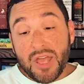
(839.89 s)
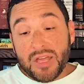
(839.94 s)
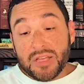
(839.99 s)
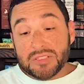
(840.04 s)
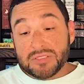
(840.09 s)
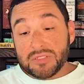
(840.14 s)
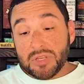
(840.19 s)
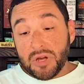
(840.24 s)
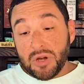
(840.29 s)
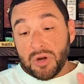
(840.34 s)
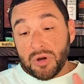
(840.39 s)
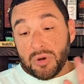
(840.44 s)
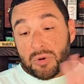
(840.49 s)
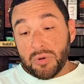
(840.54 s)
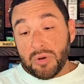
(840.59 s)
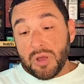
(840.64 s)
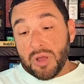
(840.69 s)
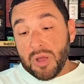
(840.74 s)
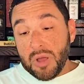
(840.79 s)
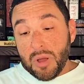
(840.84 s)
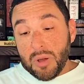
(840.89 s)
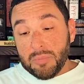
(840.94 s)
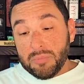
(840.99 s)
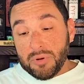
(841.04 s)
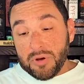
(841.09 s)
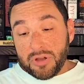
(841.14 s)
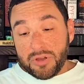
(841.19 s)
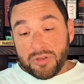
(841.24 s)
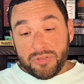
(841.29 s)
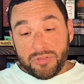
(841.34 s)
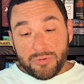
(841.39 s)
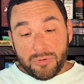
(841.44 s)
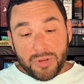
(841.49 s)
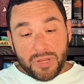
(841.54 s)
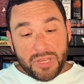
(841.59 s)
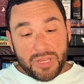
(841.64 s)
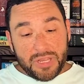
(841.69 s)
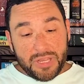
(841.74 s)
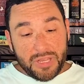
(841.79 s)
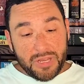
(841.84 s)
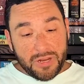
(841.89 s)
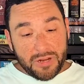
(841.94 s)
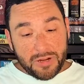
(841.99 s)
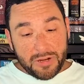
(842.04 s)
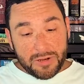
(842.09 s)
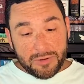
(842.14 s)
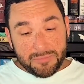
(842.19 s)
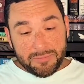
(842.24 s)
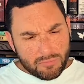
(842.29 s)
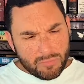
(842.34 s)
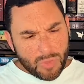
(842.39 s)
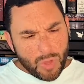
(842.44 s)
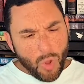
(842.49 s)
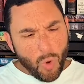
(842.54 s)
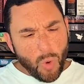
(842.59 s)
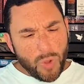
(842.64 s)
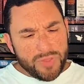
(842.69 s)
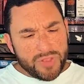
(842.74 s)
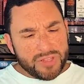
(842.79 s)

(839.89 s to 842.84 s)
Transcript: So book 3 here, when the